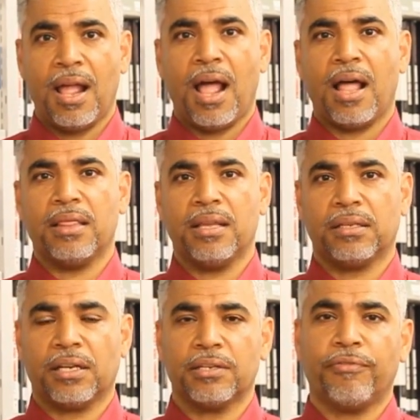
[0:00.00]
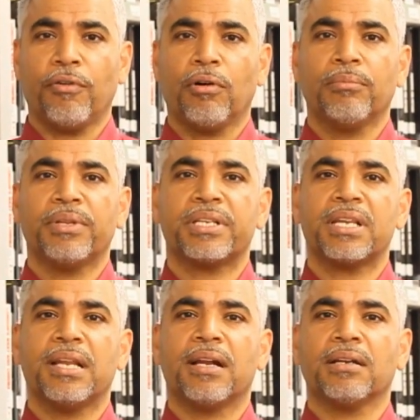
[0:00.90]
and they transform this
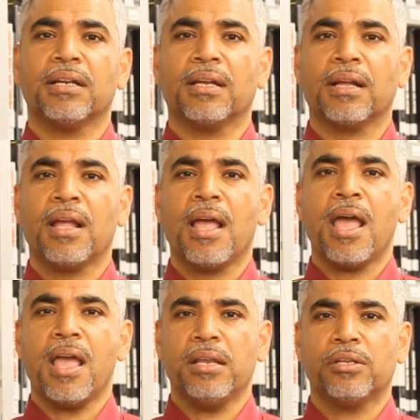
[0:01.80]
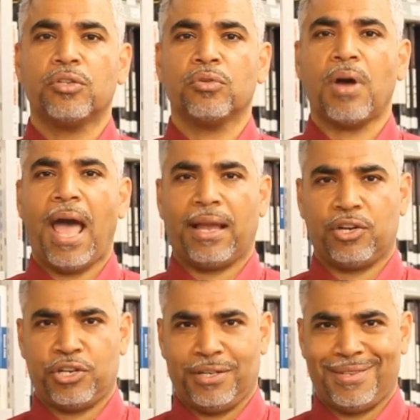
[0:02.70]
learning into
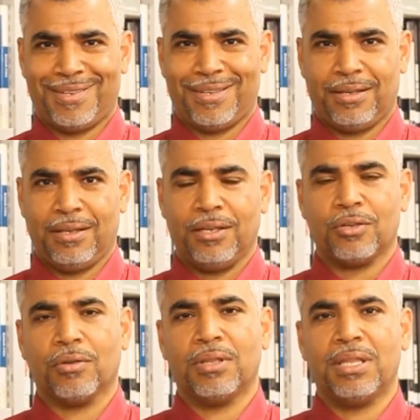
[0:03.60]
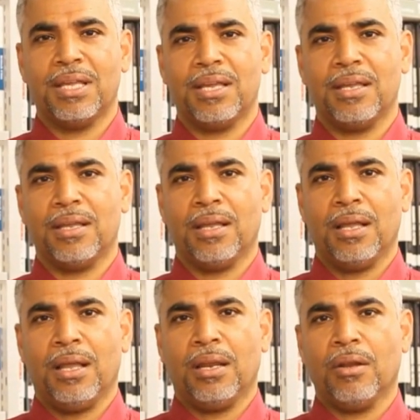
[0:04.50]
actions. So they
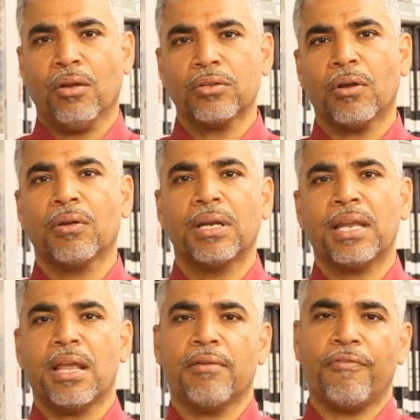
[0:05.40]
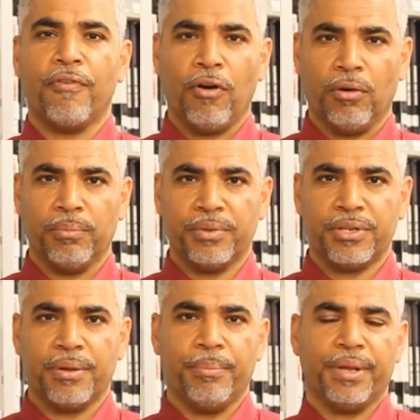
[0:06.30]
not only informed,
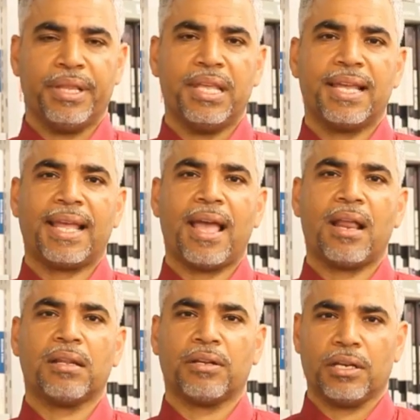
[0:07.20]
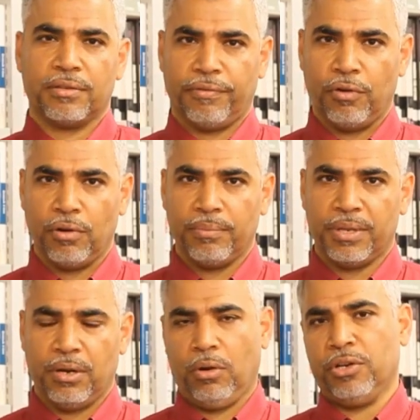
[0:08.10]
but they can transform the
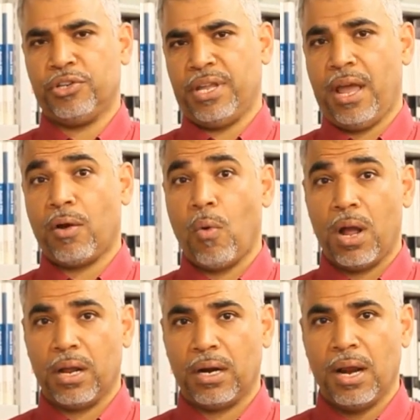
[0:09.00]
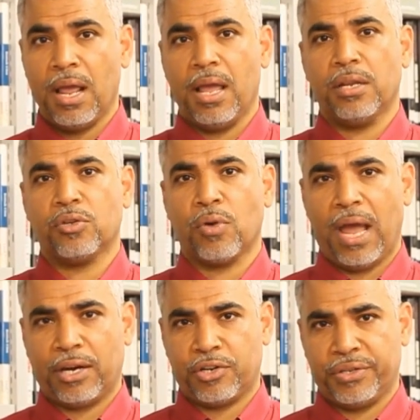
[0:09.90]
knowledge they acquire into
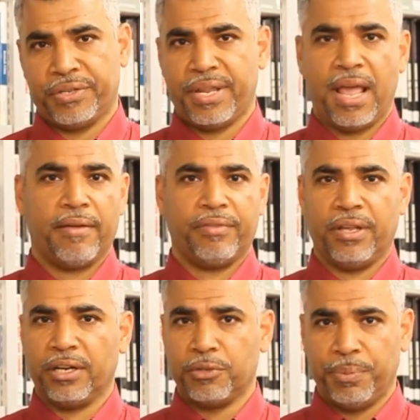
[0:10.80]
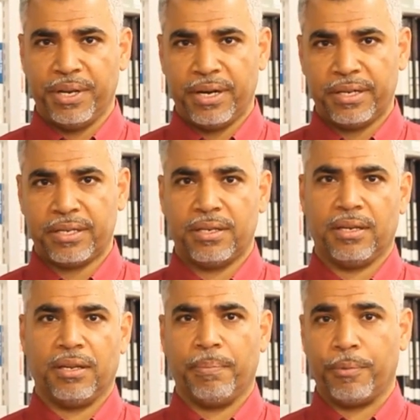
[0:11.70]
actions. They have their experience that
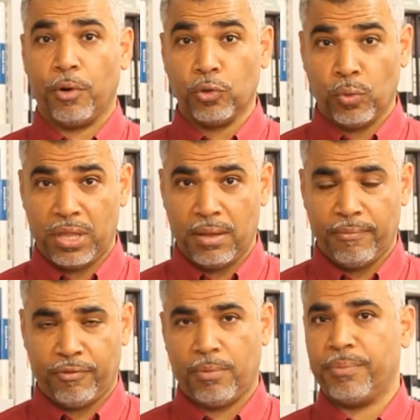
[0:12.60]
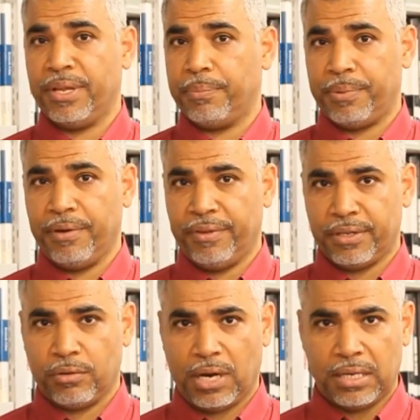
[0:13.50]
they brought with them from their
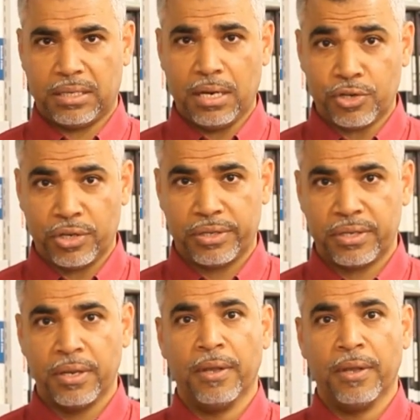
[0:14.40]
previous organizations,